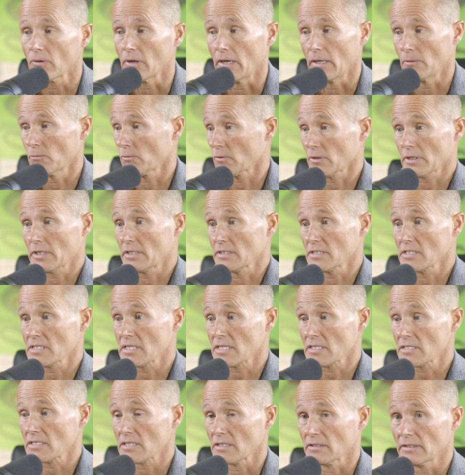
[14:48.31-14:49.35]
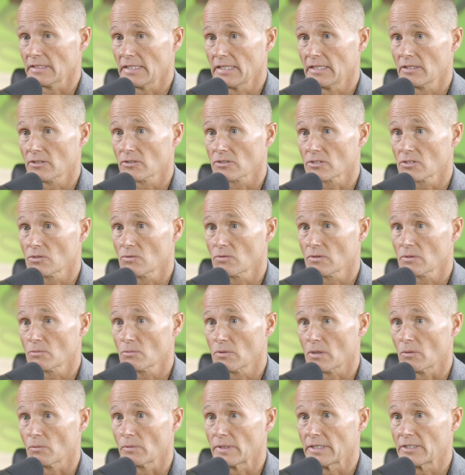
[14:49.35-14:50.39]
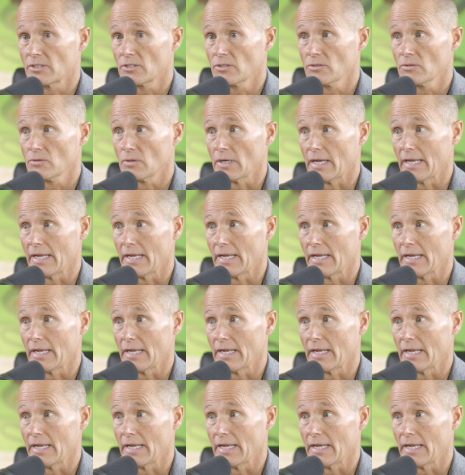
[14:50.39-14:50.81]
And we're consistently here doing what we do.